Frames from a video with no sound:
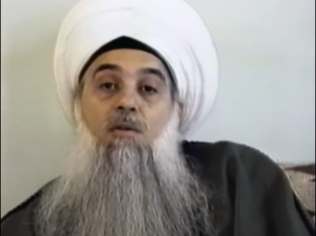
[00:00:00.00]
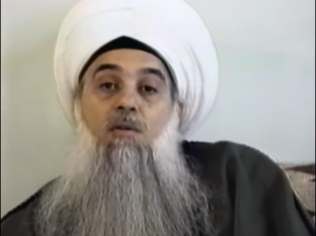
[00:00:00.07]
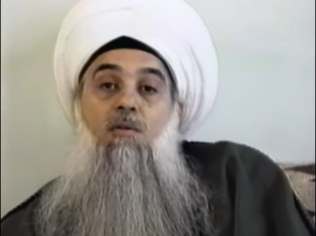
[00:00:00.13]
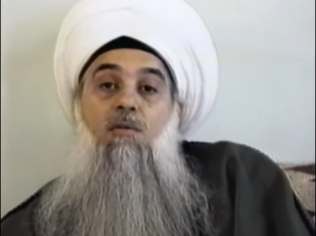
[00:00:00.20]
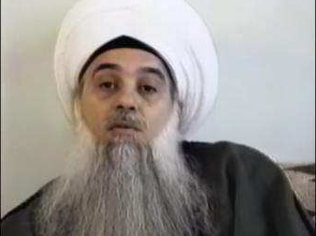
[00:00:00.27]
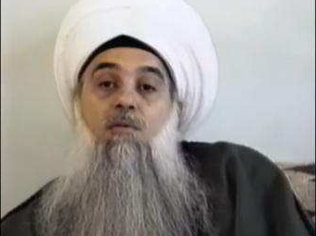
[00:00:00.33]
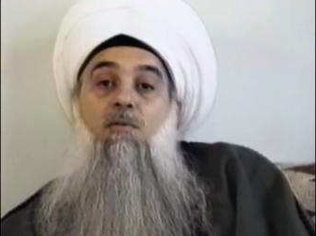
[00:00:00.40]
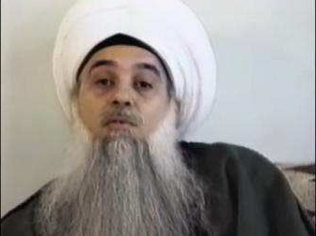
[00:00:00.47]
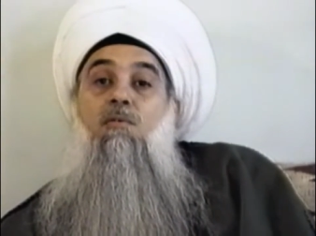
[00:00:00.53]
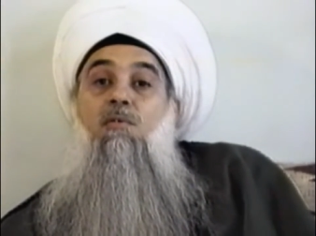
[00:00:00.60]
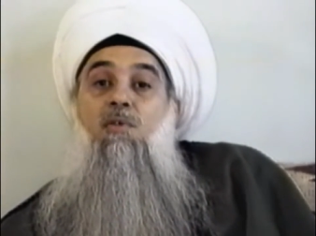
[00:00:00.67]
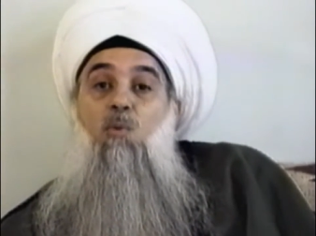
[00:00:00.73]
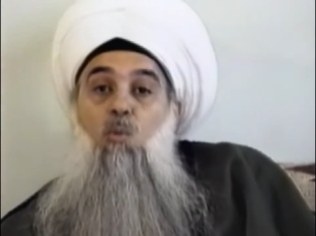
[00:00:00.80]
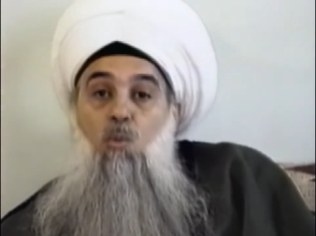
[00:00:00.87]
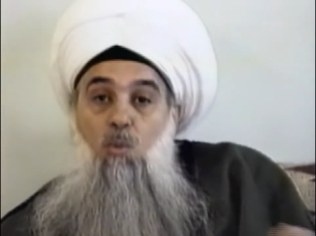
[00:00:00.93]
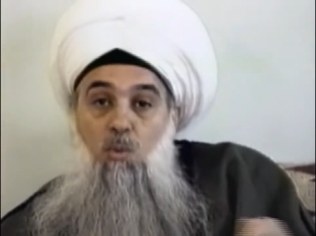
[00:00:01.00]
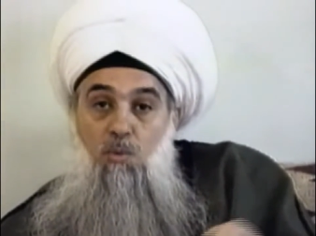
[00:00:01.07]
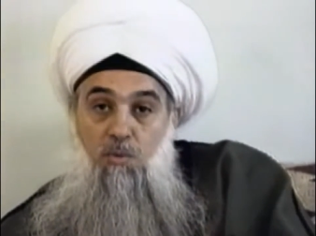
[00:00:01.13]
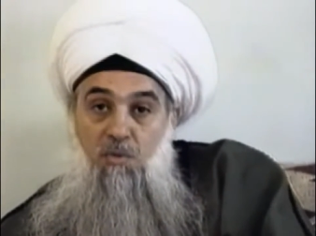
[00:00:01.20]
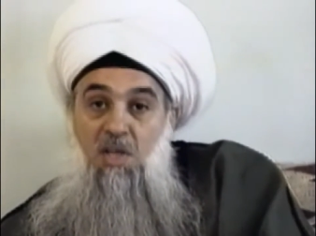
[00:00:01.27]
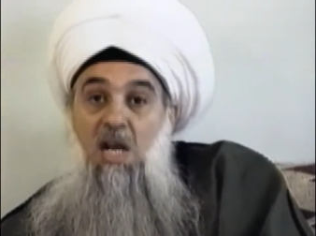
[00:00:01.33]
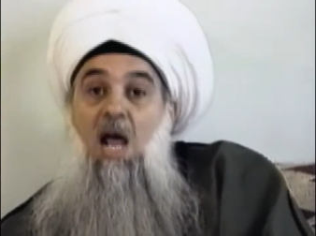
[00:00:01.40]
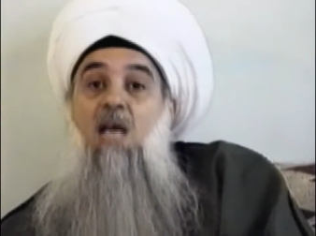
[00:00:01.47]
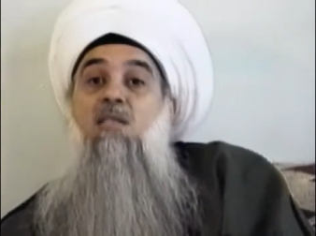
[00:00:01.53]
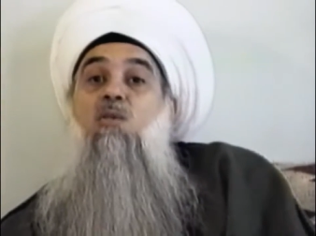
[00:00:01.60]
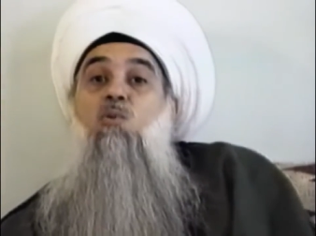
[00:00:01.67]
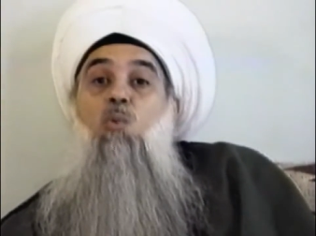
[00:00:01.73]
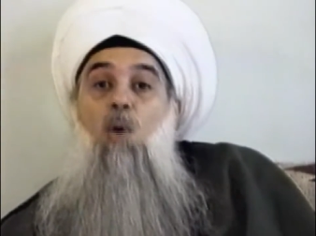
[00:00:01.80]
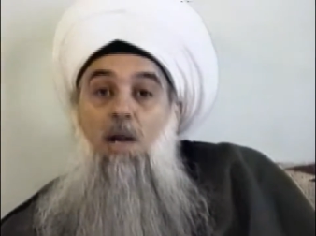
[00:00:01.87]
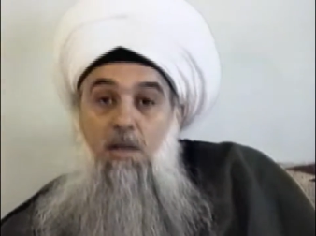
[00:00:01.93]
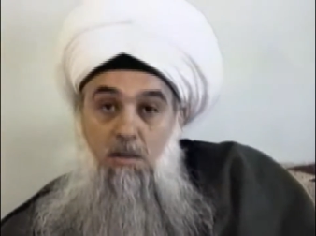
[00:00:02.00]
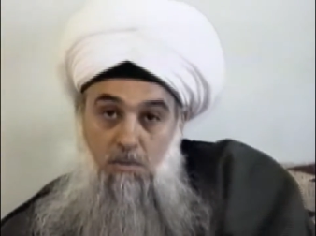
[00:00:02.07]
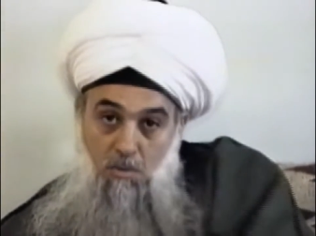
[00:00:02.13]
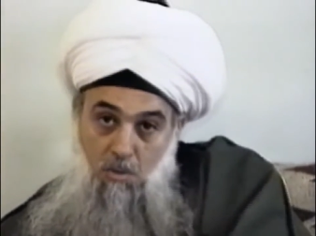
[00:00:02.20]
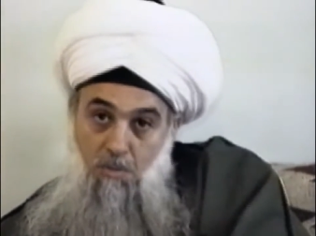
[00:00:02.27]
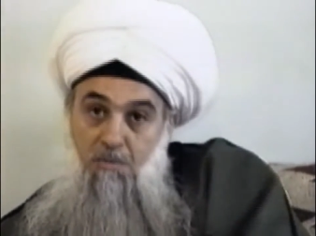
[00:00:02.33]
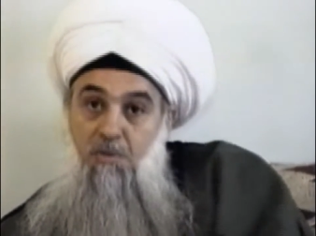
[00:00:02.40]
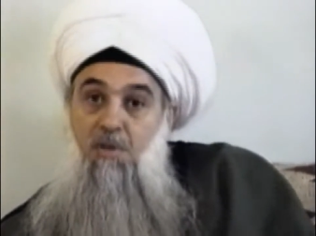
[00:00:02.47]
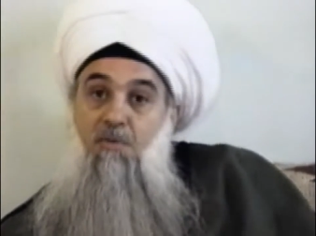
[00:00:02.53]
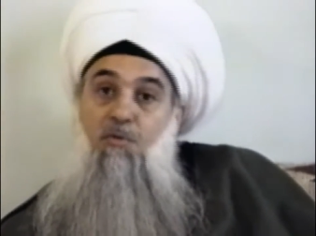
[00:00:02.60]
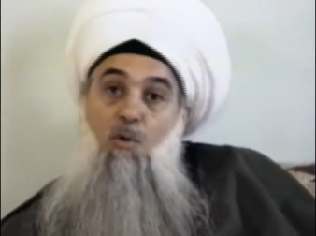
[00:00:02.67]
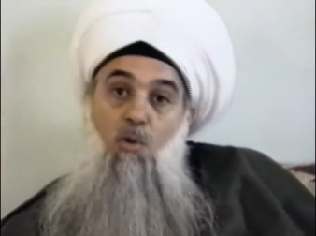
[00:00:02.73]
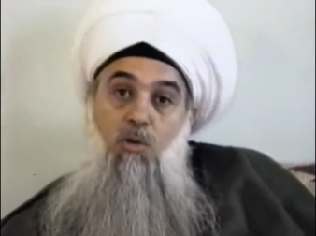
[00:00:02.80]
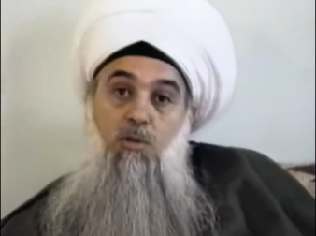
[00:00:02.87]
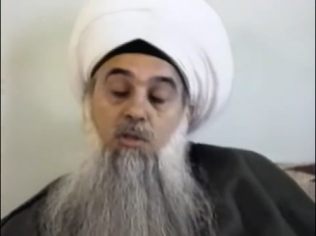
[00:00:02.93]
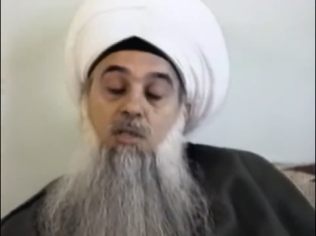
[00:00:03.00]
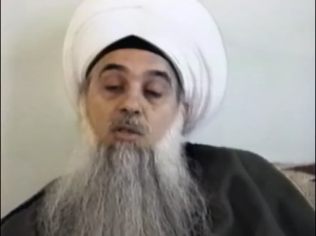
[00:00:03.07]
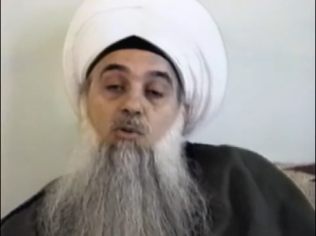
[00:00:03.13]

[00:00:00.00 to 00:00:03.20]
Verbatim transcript: Uh, uh, the last one of the 40s